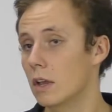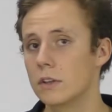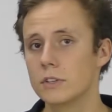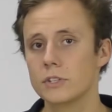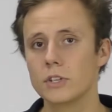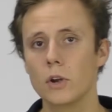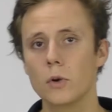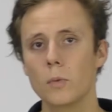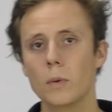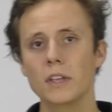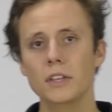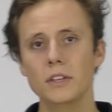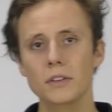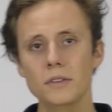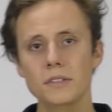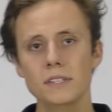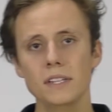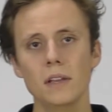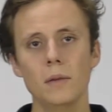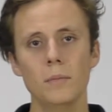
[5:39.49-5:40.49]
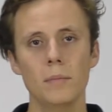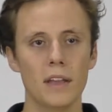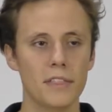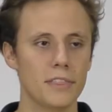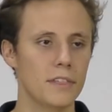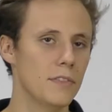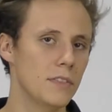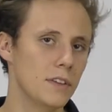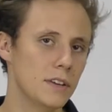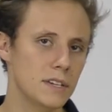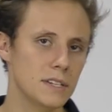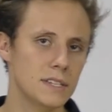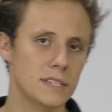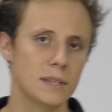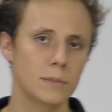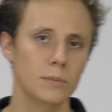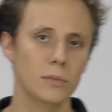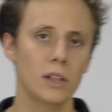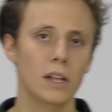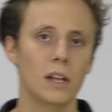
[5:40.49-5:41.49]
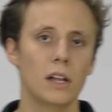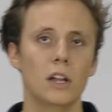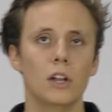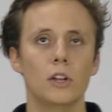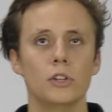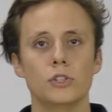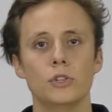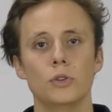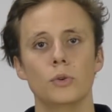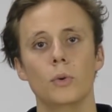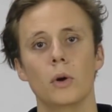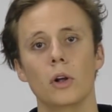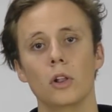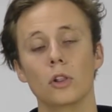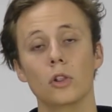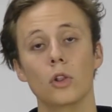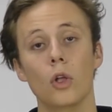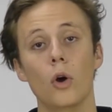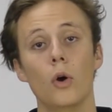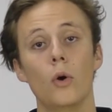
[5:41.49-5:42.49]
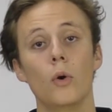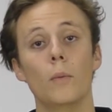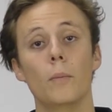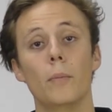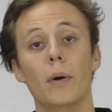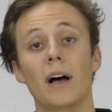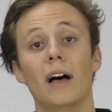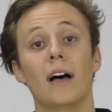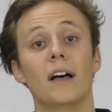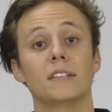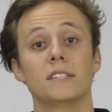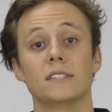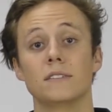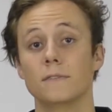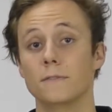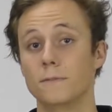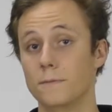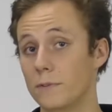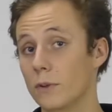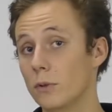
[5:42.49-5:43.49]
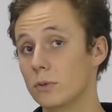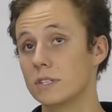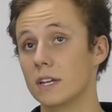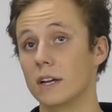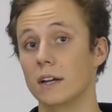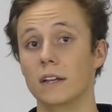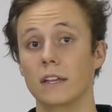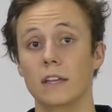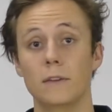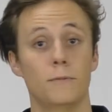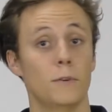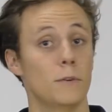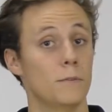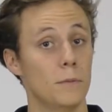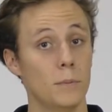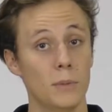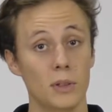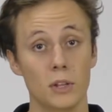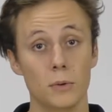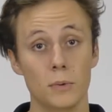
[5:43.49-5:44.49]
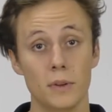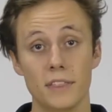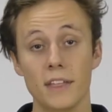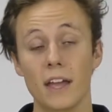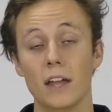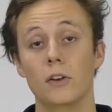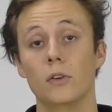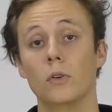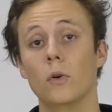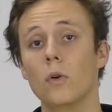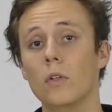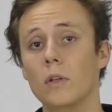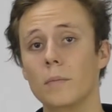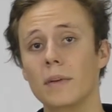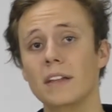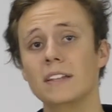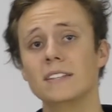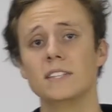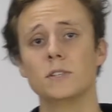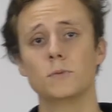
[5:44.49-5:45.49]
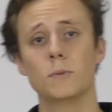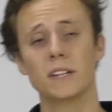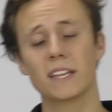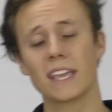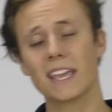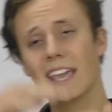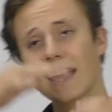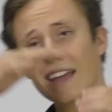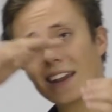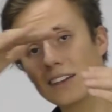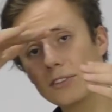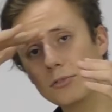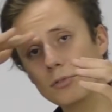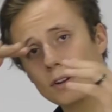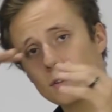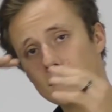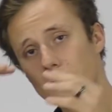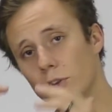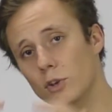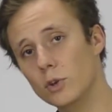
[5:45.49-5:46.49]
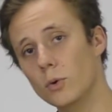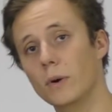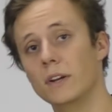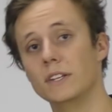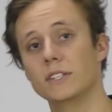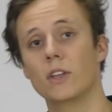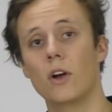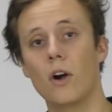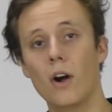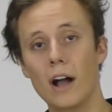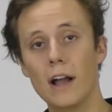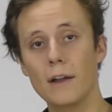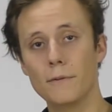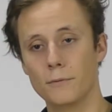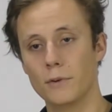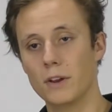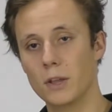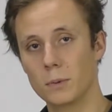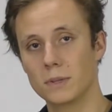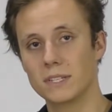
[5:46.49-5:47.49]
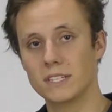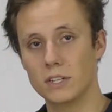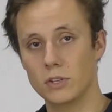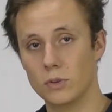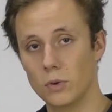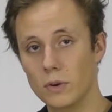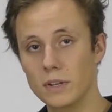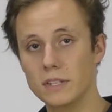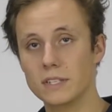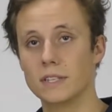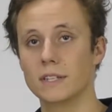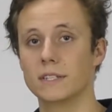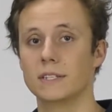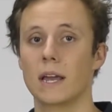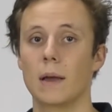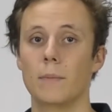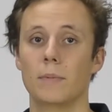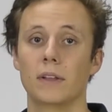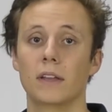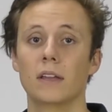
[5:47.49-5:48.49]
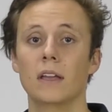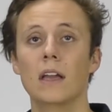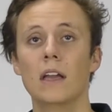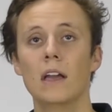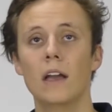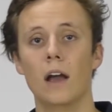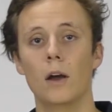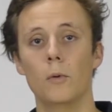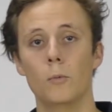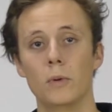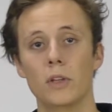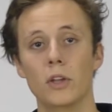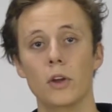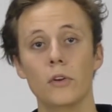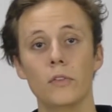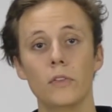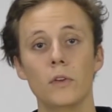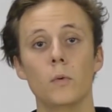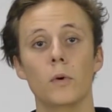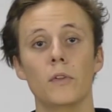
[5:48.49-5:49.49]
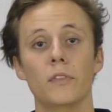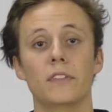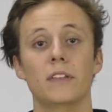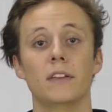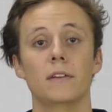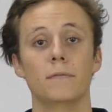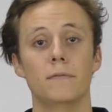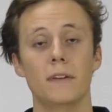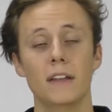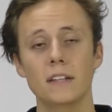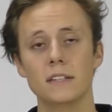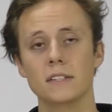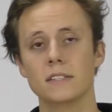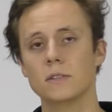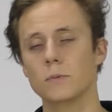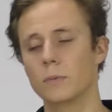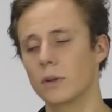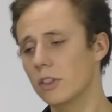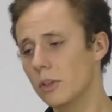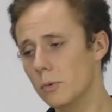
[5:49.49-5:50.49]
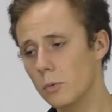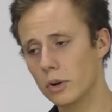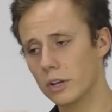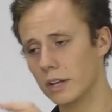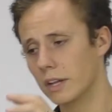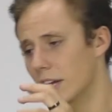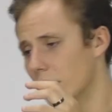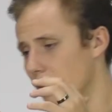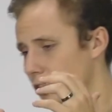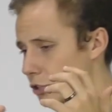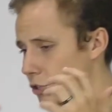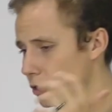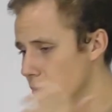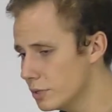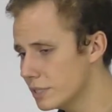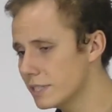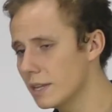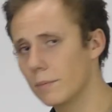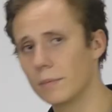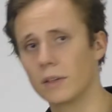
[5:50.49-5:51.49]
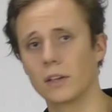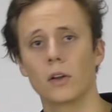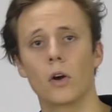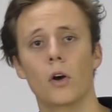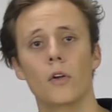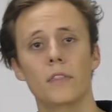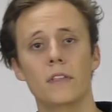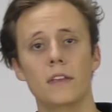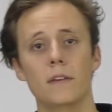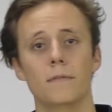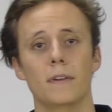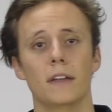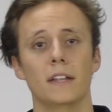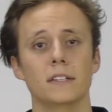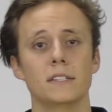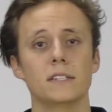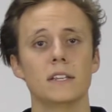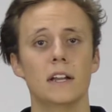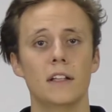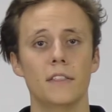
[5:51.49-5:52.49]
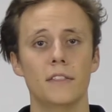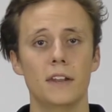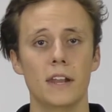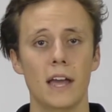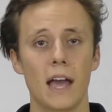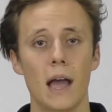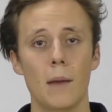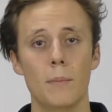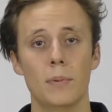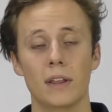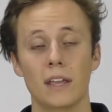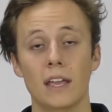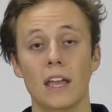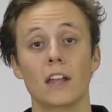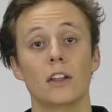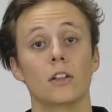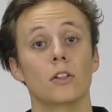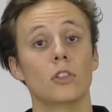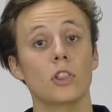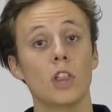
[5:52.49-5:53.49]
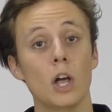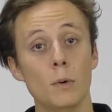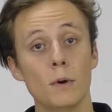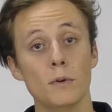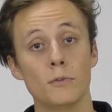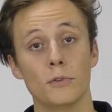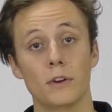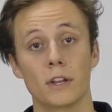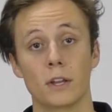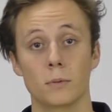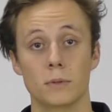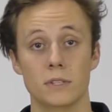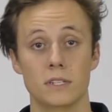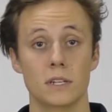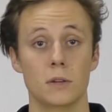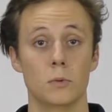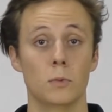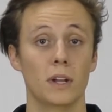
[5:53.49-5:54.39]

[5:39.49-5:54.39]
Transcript: So we're using a method that is similar to a low pass filter, if you're familiar with that. And all it means is we're getting rid of the noise, the high frequency noise that's happening. And we only want the events, we only want to do something on the events that are happening at a lower frequency.